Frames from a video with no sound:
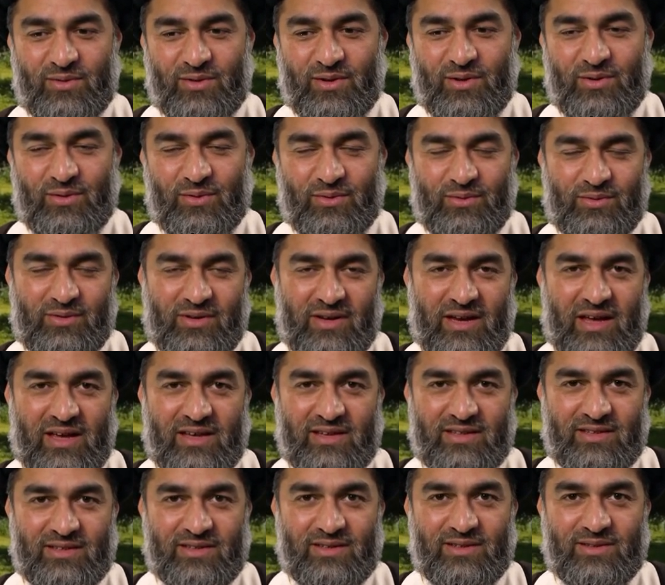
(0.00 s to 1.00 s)
you know,
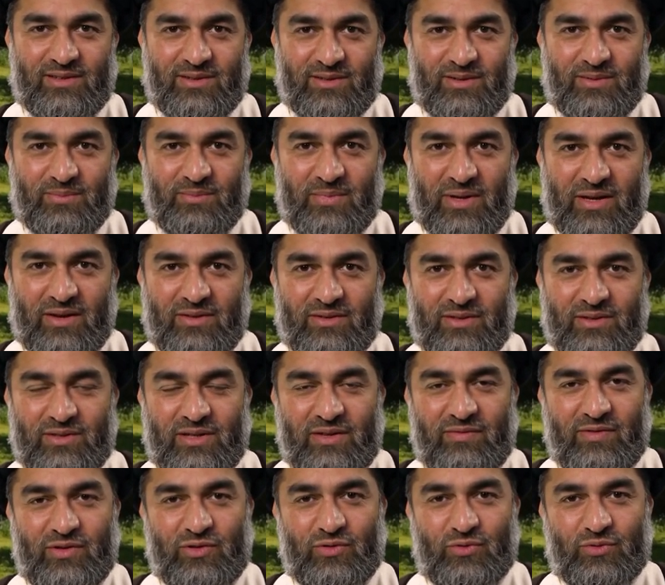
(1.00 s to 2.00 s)
like many of the
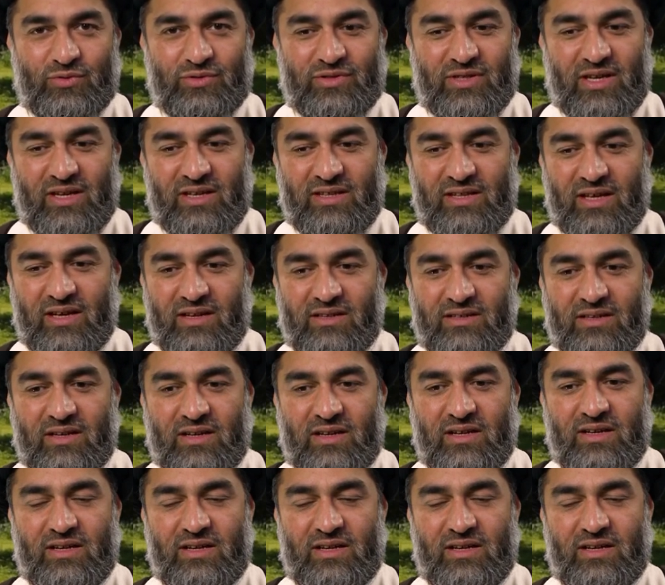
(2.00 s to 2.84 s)
TV shows say, that